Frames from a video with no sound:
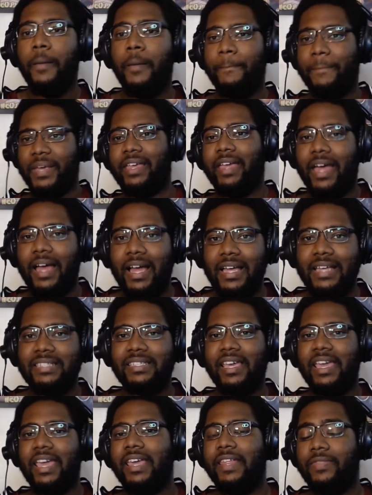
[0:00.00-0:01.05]

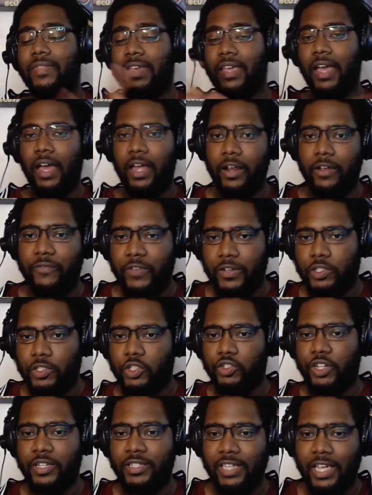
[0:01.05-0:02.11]
Because in the unofficial
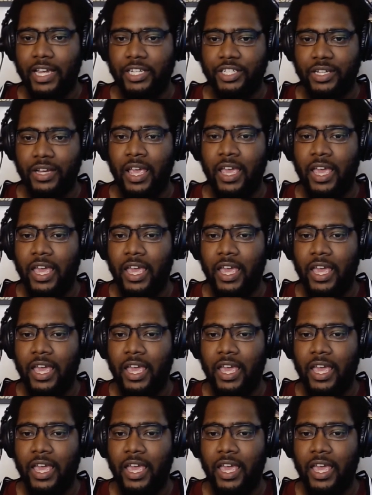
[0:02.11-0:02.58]
translation,